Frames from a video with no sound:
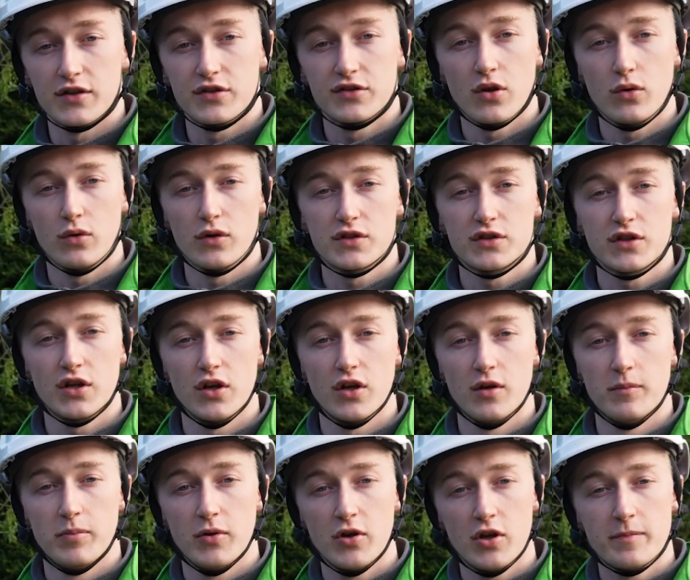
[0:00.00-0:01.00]
a solar
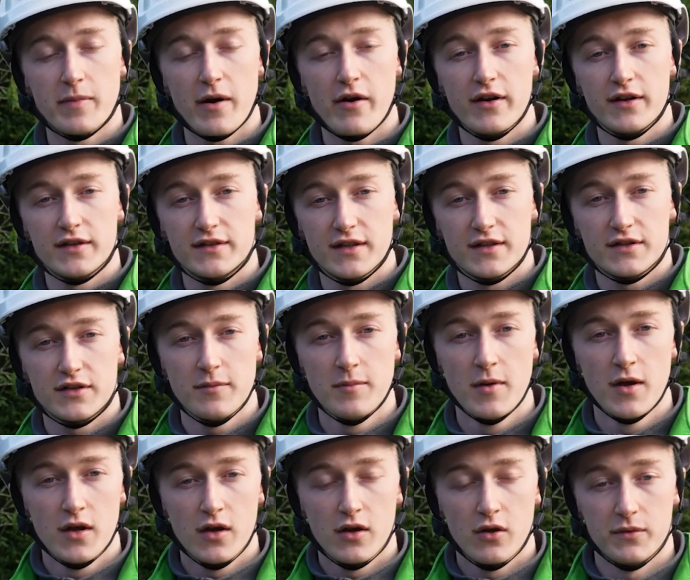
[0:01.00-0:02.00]
skirt bird barrier system,
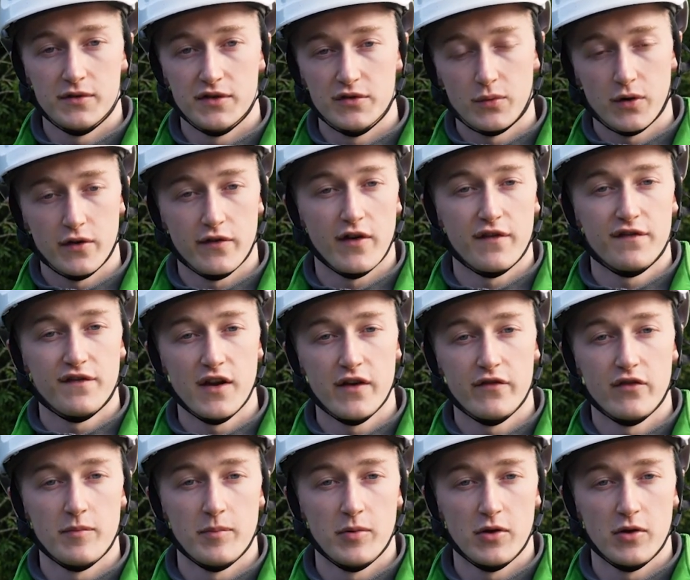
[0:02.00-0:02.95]
which is one of our favourite